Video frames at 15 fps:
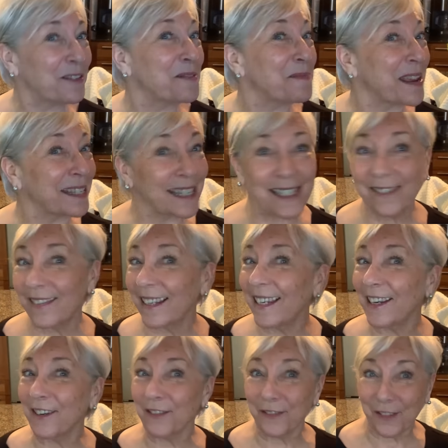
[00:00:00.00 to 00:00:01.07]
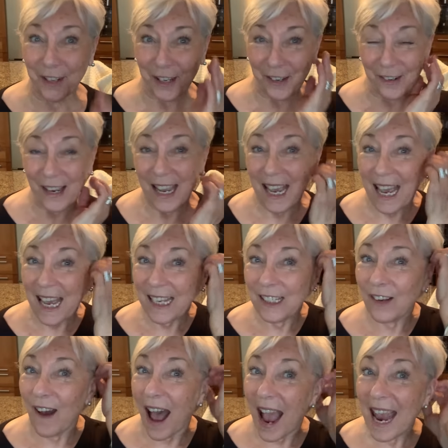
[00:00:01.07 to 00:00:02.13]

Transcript: and make this video for you. So I